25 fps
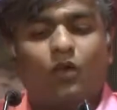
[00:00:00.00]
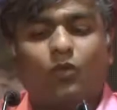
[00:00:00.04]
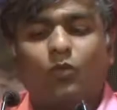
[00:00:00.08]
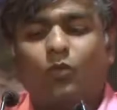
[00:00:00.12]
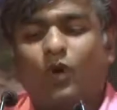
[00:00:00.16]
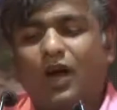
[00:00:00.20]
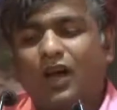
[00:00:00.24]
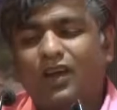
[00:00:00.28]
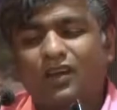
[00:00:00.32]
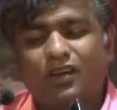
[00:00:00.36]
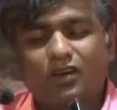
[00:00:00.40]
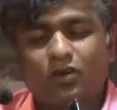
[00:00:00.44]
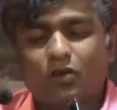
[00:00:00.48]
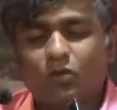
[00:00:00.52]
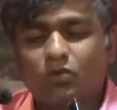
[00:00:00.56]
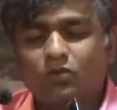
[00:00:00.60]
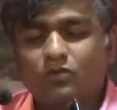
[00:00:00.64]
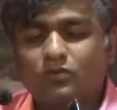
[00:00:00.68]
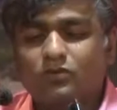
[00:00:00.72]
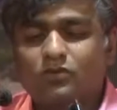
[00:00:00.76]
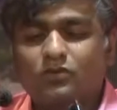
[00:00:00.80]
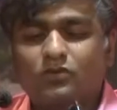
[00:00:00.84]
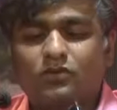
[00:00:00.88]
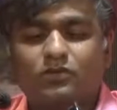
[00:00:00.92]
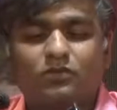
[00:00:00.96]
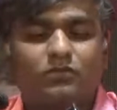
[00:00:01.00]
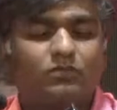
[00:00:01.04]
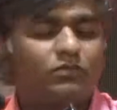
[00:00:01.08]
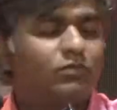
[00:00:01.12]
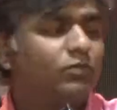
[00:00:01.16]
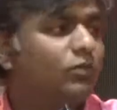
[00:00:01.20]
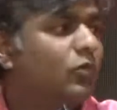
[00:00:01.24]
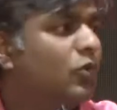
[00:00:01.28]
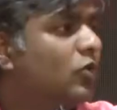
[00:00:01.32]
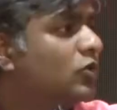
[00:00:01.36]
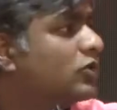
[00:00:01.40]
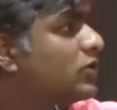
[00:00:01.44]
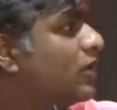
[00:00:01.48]
Why drones?
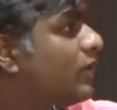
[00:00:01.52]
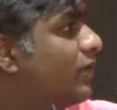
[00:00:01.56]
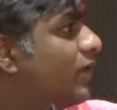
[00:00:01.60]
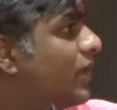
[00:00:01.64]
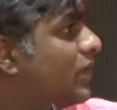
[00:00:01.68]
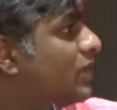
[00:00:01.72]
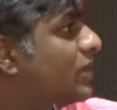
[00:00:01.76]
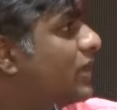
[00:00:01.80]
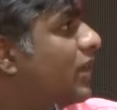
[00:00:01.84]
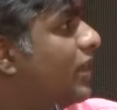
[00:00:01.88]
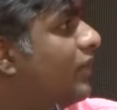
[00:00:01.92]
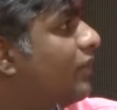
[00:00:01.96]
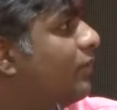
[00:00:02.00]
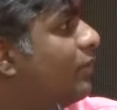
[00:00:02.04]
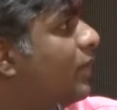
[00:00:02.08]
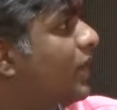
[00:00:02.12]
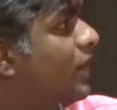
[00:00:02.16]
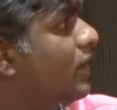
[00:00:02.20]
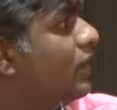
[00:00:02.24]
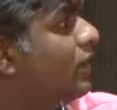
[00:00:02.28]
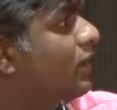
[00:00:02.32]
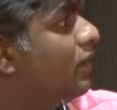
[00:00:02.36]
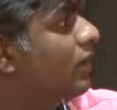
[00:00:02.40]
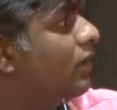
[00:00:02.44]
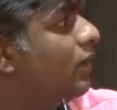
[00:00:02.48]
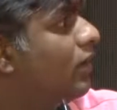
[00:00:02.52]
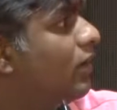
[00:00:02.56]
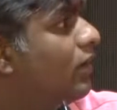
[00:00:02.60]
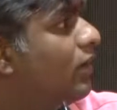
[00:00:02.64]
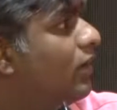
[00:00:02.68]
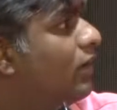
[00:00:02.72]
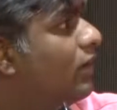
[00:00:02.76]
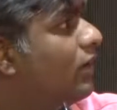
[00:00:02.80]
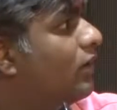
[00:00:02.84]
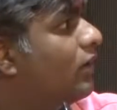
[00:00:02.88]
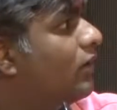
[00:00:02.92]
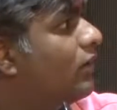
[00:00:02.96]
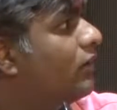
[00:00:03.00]
Most of us have been
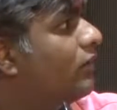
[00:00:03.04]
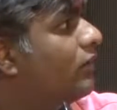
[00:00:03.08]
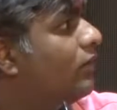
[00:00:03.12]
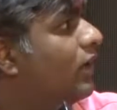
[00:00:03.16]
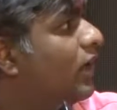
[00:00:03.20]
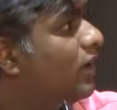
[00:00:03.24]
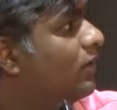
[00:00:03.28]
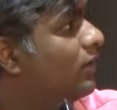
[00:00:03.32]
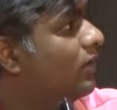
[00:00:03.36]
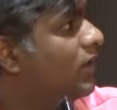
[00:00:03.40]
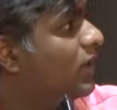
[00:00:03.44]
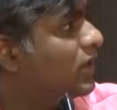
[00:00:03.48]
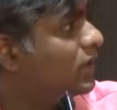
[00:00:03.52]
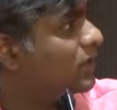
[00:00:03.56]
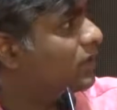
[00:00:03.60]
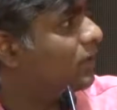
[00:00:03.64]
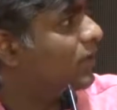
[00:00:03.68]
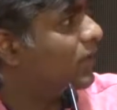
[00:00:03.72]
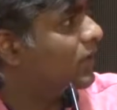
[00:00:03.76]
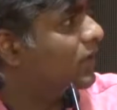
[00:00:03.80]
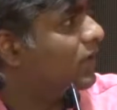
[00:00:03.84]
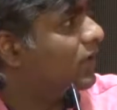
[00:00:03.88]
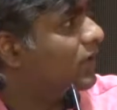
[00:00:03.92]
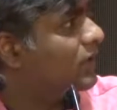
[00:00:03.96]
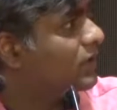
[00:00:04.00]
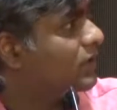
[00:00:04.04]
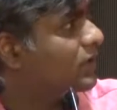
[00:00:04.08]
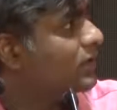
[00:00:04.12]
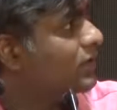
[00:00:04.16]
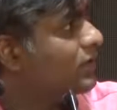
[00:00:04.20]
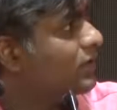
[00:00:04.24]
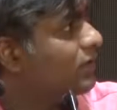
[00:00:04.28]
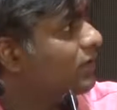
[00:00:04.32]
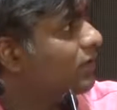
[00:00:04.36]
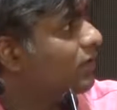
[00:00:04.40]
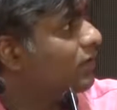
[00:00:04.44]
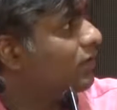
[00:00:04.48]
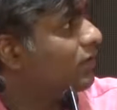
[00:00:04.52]
uh, well versed with this,
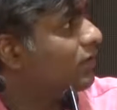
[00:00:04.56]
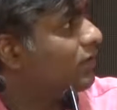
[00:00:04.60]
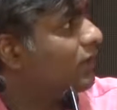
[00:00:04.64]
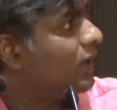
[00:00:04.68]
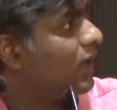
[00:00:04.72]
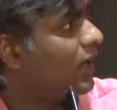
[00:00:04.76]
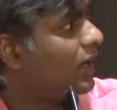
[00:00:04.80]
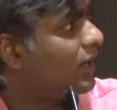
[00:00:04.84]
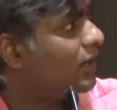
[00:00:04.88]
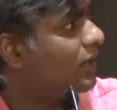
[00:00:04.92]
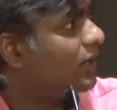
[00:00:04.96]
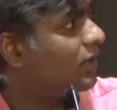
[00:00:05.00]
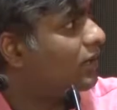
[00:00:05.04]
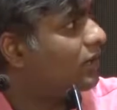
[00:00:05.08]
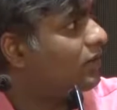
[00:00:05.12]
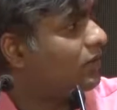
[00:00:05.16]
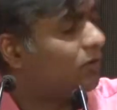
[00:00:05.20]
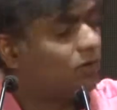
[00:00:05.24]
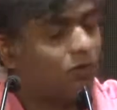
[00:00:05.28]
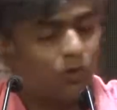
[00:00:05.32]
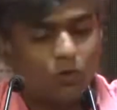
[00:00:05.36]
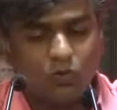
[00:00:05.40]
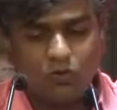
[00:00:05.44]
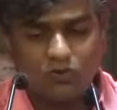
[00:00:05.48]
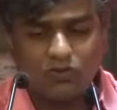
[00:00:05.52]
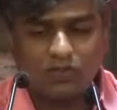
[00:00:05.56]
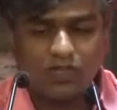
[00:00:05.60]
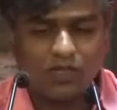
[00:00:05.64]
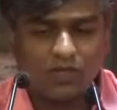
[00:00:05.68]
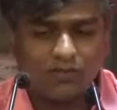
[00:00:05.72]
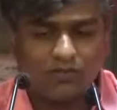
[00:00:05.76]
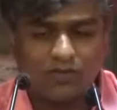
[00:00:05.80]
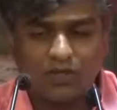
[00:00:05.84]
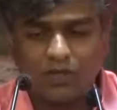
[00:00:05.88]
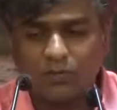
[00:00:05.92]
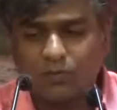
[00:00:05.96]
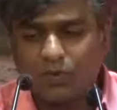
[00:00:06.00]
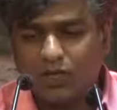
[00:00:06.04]
that drones
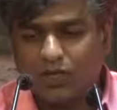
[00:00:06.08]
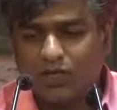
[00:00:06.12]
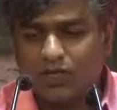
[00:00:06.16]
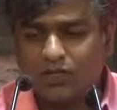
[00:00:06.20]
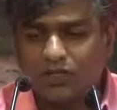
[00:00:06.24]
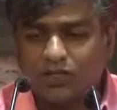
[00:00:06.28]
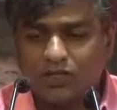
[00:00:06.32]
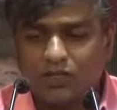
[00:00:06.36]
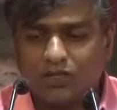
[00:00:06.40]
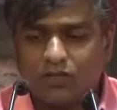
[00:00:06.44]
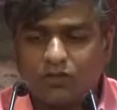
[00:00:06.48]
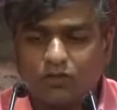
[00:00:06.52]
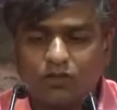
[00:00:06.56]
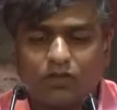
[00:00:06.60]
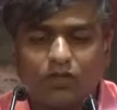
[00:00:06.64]
have the ability to